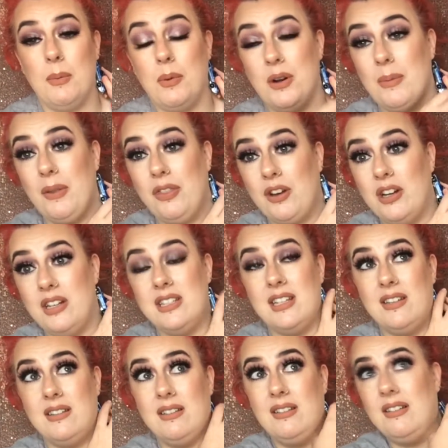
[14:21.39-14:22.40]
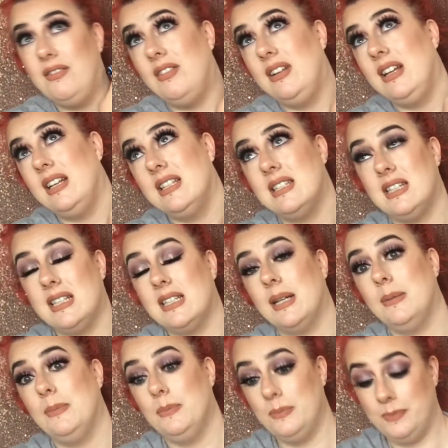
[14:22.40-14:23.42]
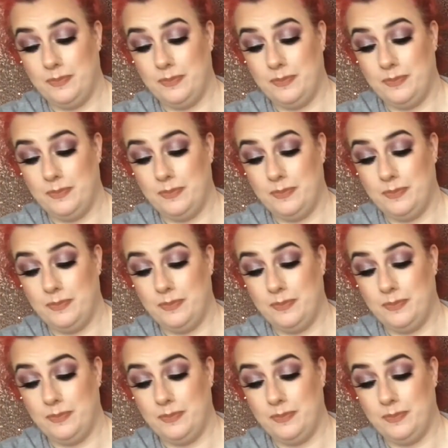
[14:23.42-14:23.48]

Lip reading: worn about 30 in realistic time.